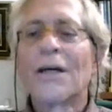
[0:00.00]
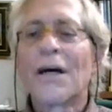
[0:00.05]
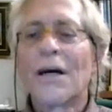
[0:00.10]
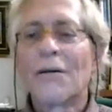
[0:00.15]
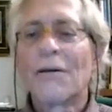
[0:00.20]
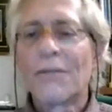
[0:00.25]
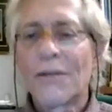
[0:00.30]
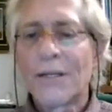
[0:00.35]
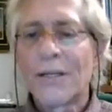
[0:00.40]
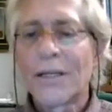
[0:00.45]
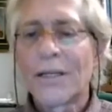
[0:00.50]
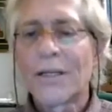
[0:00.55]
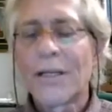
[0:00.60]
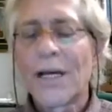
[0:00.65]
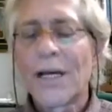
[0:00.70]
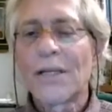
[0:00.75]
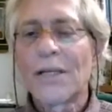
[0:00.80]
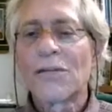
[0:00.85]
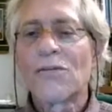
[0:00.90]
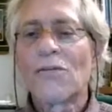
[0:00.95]
I would think
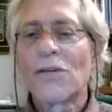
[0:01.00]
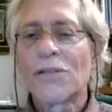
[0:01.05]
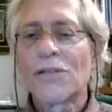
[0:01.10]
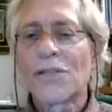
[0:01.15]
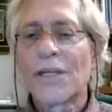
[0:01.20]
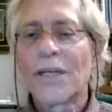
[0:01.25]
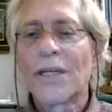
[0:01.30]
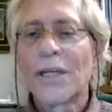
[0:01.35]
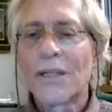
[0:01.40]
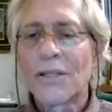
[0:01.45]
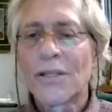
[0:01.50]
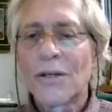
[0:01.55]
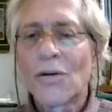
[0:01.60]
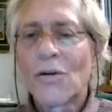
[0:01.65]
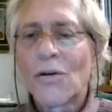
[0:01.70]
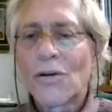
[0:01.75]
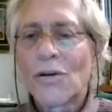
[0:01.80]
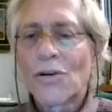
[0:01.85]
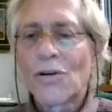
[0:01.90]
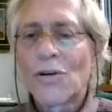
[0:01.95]
that once they get the
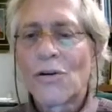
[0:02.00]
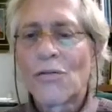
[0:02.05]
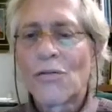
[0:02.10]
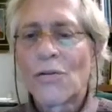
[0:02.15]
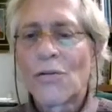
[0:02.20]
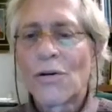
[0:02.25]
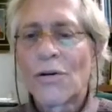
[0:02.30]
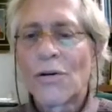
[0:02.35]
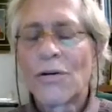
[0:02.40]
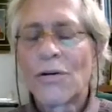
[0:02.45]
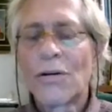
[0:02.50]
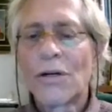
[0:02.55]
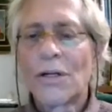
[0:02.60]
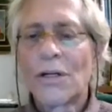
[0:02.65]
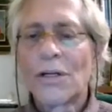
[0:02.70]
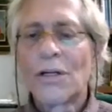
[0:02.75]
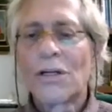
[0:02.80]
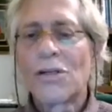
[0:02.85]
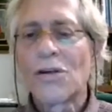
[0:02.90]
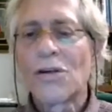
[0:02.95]
cortisone where
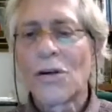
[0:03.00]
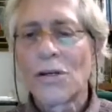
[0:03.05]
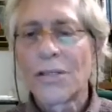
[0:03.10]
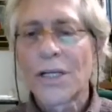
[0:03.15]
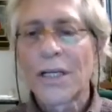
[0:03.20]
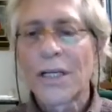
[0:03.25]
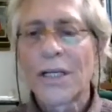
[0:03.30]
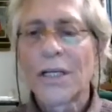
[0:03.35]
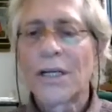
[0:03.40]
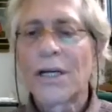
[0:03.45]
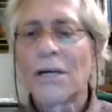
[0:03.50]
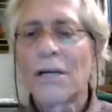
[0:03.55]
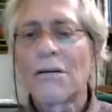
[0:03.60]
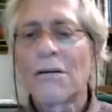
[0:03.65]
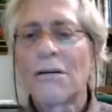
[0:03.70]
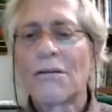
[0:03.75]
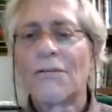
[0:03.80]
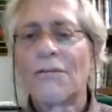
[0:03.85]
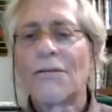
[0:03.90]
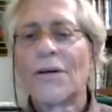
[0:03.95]
it's all taken
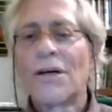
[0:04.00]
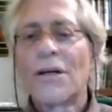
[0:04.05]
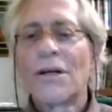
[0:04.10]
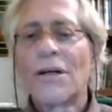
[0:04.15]
care of,